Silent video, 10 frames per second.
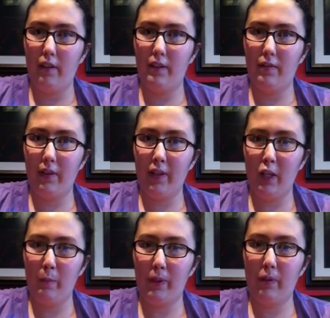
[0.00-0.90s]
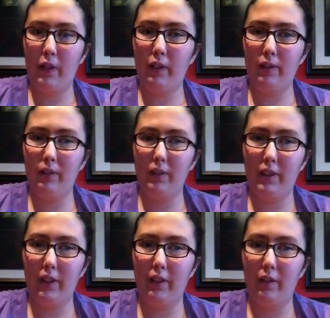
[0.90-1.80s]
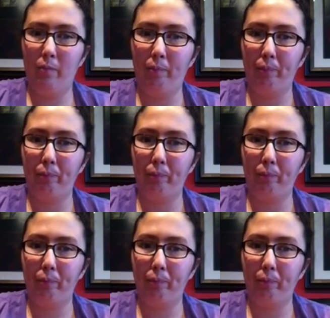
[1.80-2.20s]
it's very hypocritical to